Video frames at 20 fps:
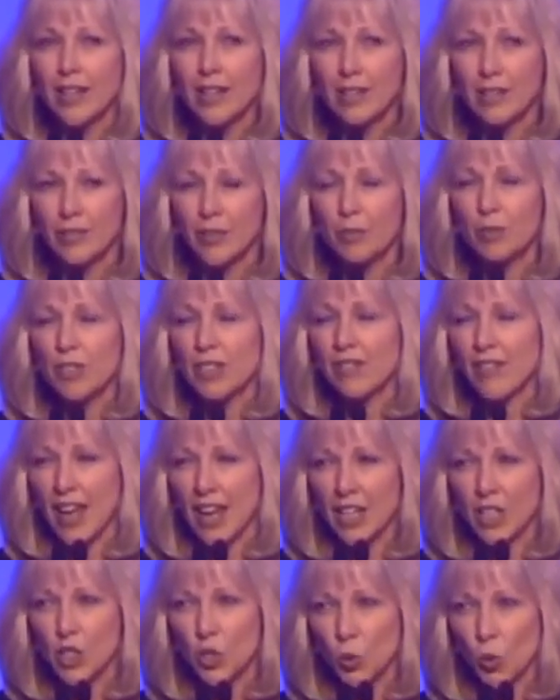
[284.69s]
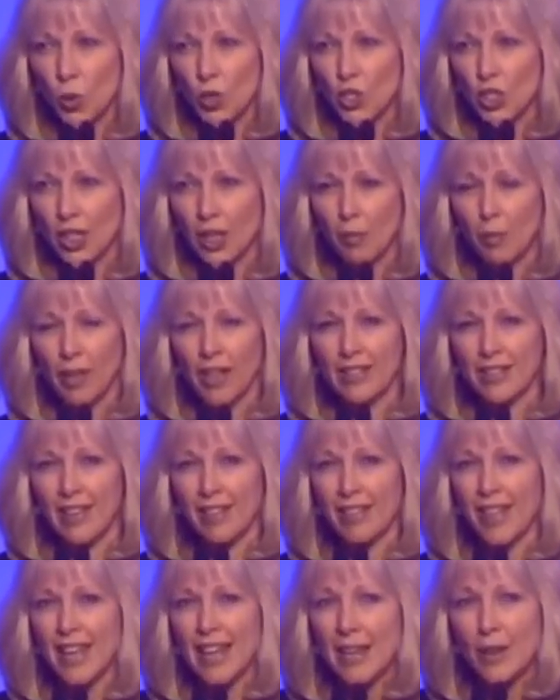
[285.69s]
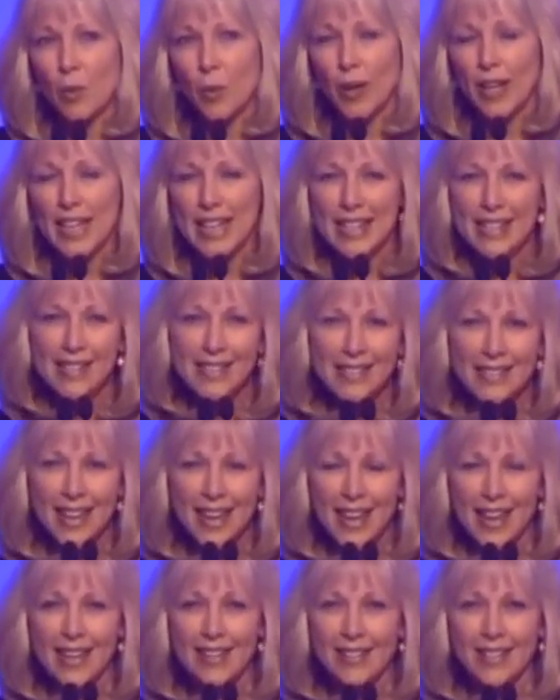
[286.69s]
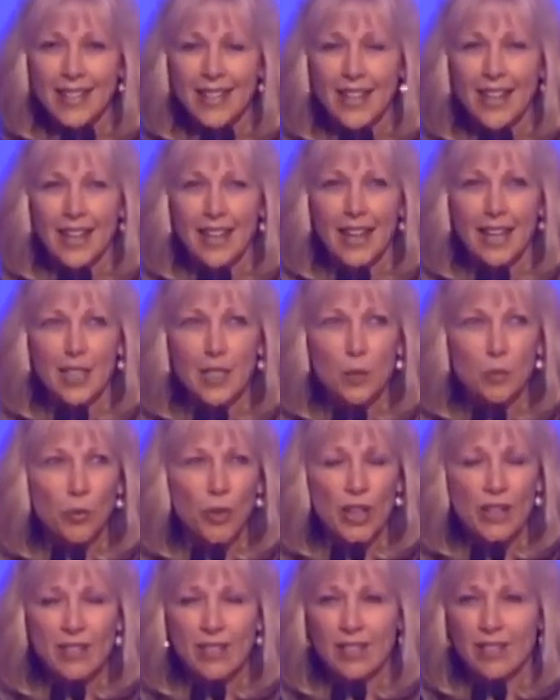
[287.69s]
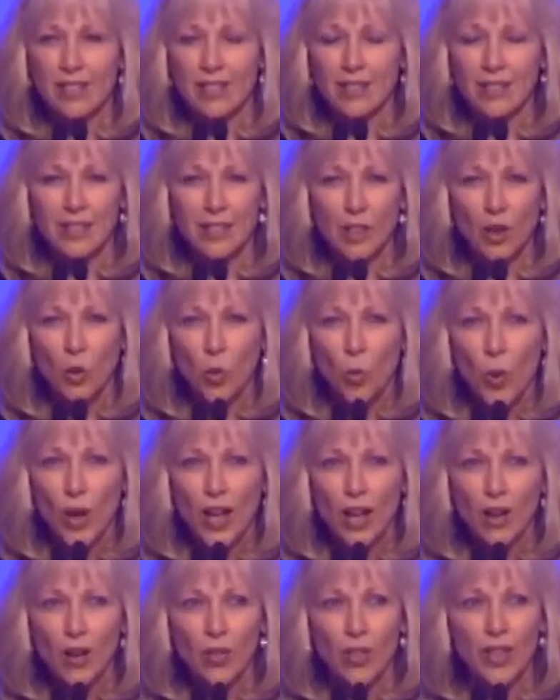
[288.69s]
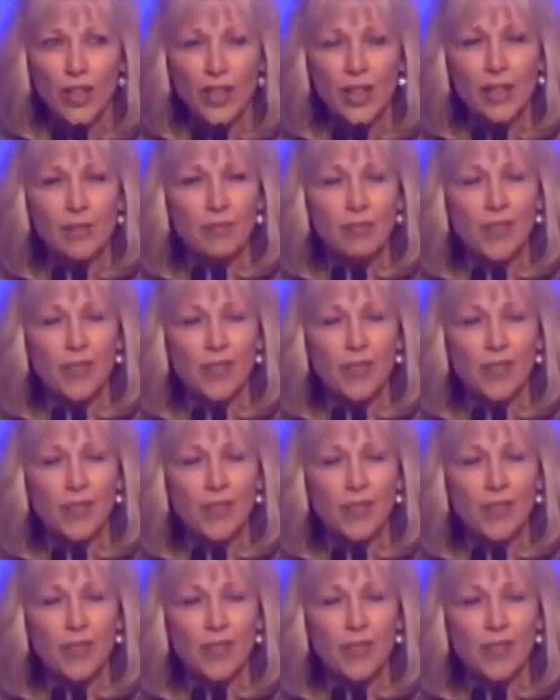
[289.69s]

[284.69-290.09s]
from Savannah, Georgia, because I think what he says expresses so well the,